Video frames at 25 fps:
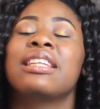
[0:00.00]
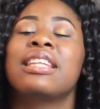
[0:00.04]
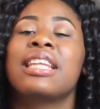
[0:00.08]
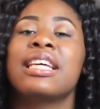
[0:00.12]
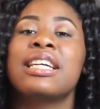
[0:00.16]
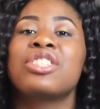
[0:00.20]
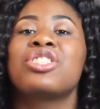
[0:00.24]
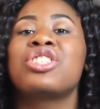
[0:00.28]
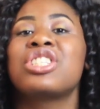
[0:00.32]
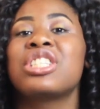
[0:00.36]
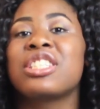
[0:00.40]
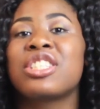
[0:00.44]

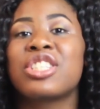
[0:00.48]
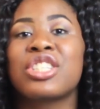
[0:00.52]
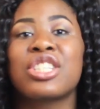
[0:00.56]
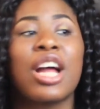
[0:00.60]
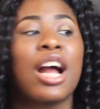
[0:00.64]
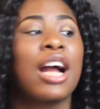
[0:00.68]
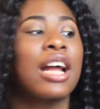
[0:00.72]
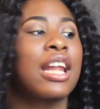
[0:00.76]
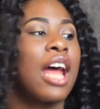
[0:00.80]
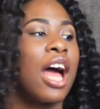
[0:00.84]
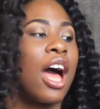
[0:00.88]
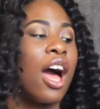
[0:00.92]
let's just
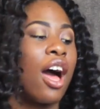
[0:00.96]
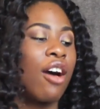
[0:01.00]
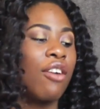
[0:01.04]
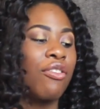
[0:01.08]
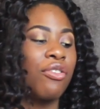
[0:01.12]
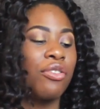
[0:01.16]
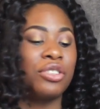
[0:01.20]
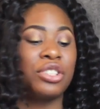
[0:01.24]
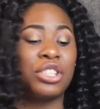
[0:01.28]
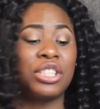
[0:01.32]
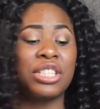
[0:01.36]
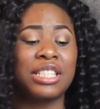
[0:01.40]
start
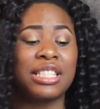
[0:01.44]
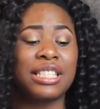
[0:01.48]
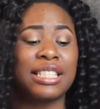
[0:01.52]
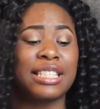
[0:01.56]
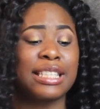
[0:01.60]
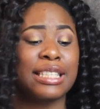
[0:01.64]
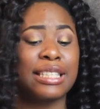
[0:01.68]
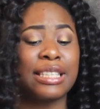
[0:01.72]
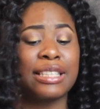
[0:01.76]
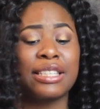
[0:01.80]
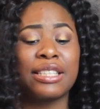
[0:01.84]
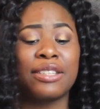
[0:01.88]
off
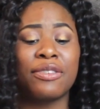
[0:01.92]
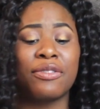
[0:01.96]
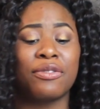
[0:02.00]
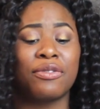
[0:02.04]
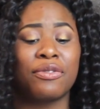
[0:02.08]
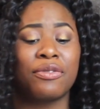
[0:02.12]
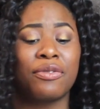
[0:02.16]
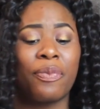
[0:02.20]
just to